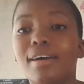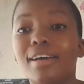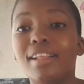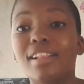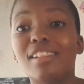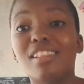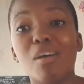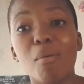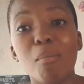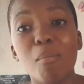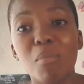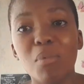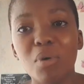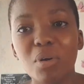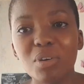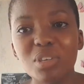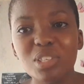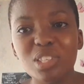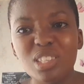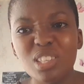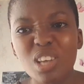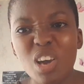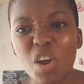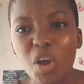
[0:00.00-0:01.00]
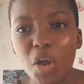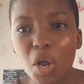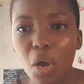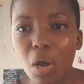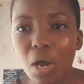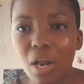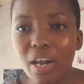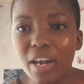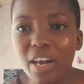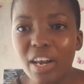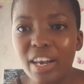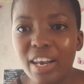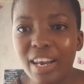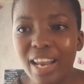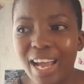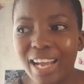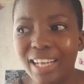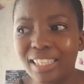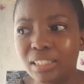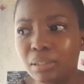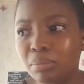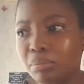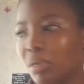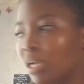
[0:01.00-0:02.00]
The most
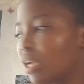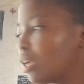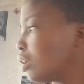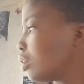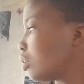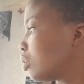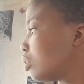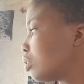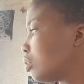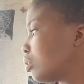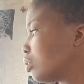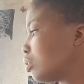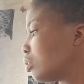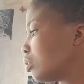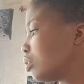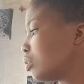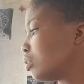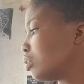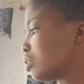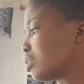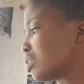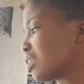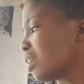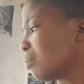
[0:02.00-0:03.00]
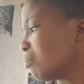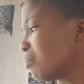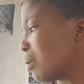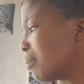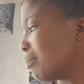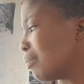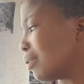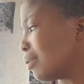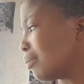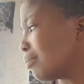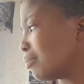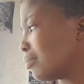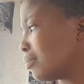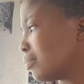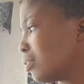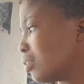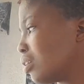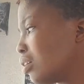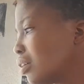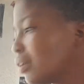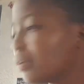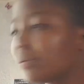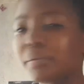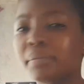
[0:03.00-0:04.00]
nightmare. Is that my mom?
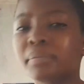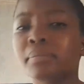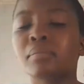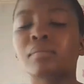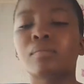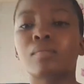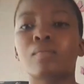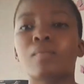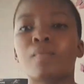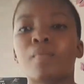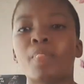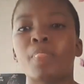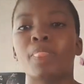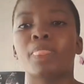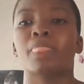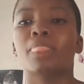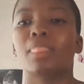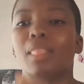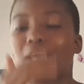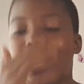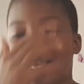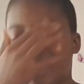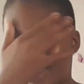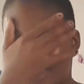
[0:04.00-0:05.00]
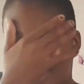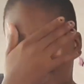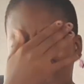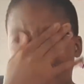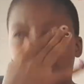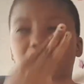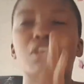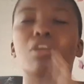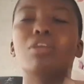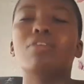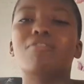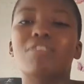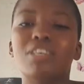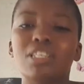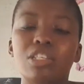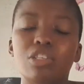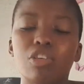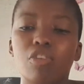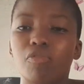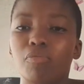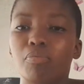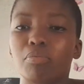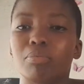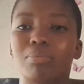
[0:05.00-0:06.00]
Guys, like, University
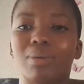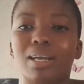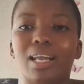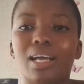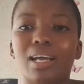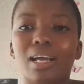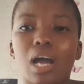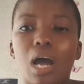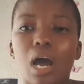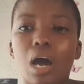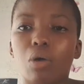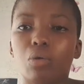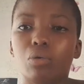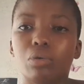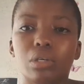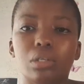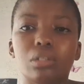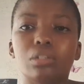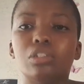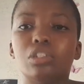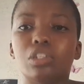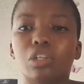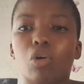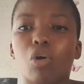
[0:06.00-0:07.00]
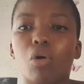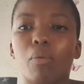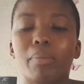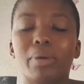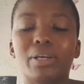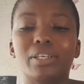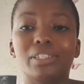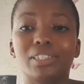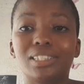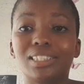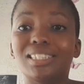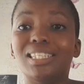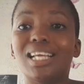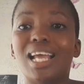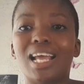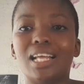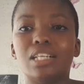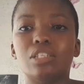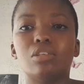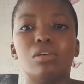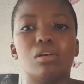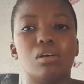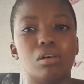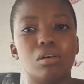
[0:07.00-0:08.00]
of Mpumalanga, I wouldn't recommend it
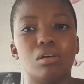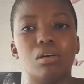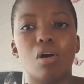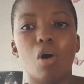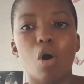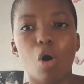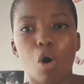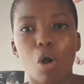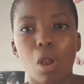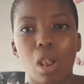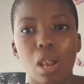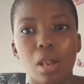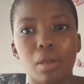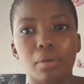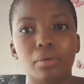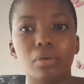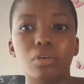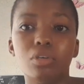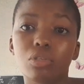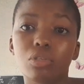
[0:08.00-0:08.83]
at all.